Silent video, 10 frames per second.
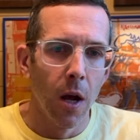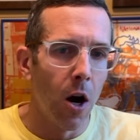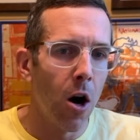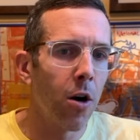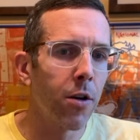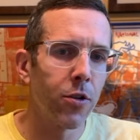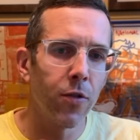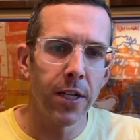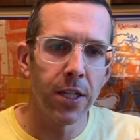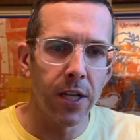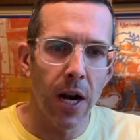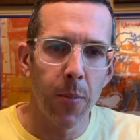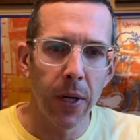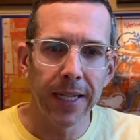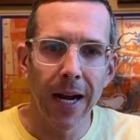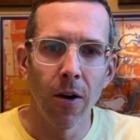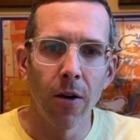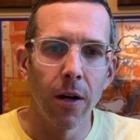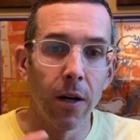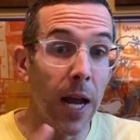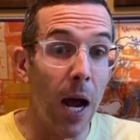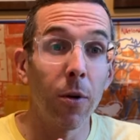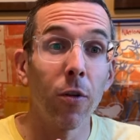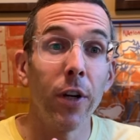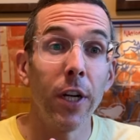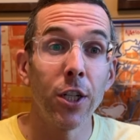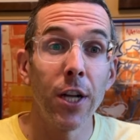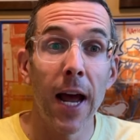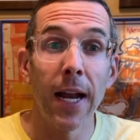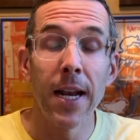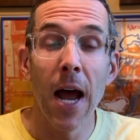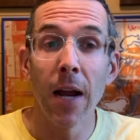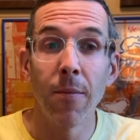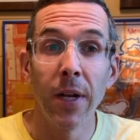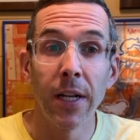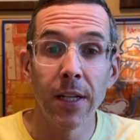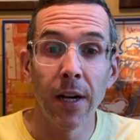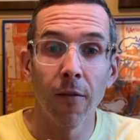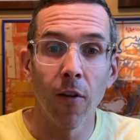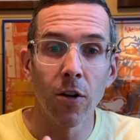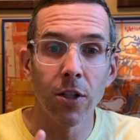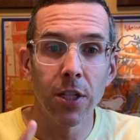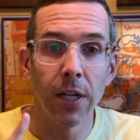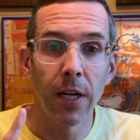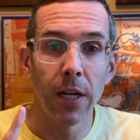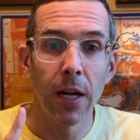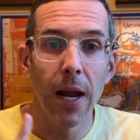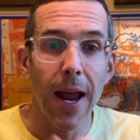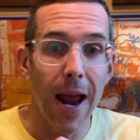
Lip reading: Hardest races that I picked out, Capital Region had 9 minutes at FRC.